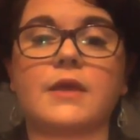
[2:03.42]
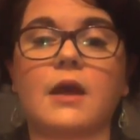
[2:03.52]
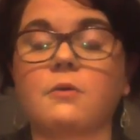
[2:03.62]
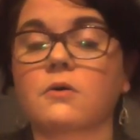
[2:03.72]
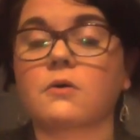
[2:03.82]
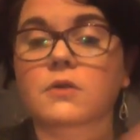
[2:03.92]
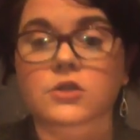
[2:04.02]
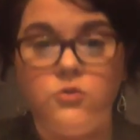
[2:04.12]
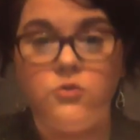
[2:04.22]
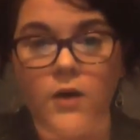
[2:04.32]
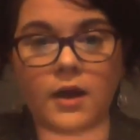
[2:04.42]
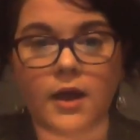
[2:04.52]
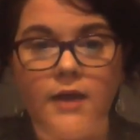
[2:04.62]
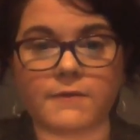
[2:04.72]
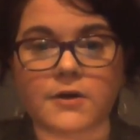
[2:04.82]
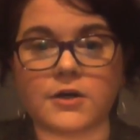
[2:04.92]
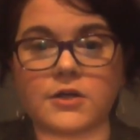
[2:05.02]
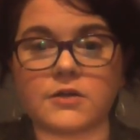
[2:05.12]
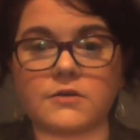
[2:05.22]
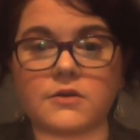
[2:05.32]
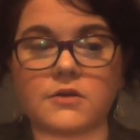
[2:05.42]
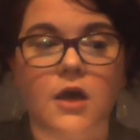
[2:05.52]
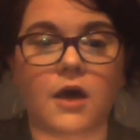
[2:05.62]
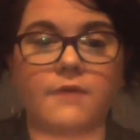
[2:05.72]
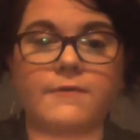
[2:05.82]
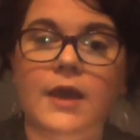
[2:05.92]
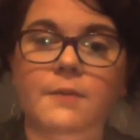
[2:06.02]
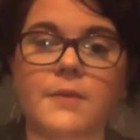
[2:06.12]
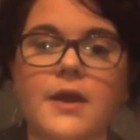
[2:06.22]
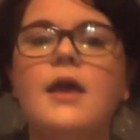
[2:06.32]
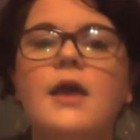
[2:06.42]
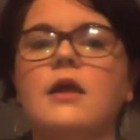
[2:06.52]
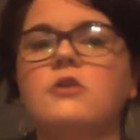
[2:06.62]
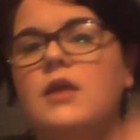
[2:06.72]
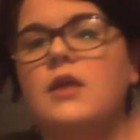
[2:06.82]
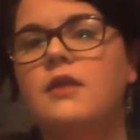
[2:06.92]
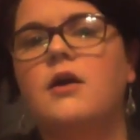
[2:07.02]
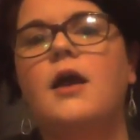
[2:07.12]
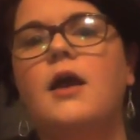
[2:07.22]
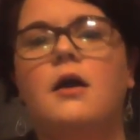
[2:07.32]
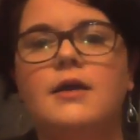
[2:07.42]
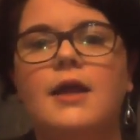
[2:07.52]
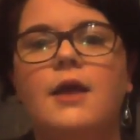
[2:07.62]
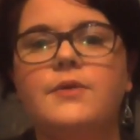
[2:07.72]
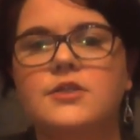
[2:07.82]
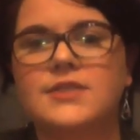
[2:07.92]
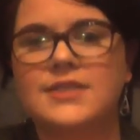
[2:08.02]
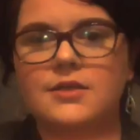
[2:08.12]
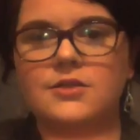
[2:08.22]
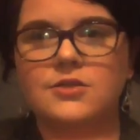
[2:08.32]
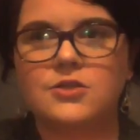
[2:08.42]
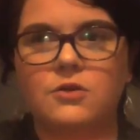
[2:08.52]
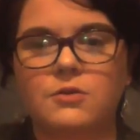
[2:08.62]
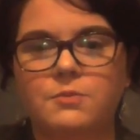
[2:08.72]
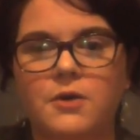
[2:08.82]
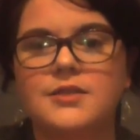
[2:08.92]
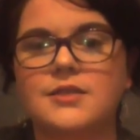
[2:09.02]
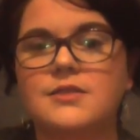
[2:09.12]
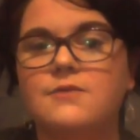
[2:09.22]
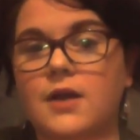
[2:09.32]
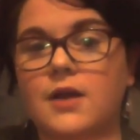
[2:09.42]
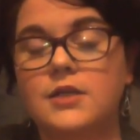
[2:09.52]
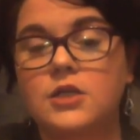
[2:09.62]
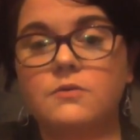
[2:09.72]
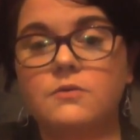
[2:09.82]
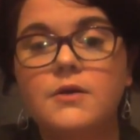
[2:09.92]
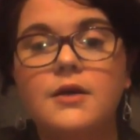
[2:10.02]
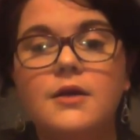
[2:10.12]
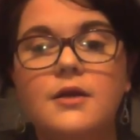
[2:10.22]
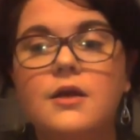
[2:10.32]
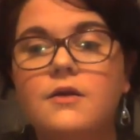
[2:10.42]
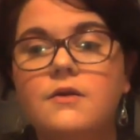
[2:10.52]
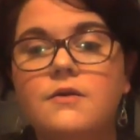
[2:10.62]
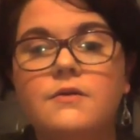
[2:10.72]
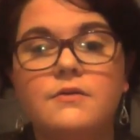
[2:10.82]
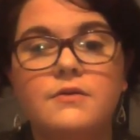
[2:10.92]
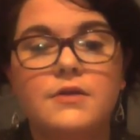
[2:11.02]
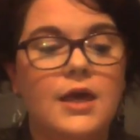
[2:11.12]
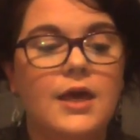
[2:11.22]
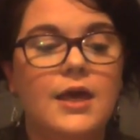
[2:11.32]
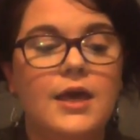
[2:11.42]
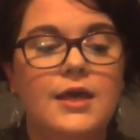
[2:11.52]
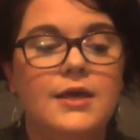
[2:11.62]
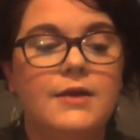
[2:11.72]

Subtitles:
going to only do one eye off camera, and I'll do the other eye on camera to show the process of what I do. Okay.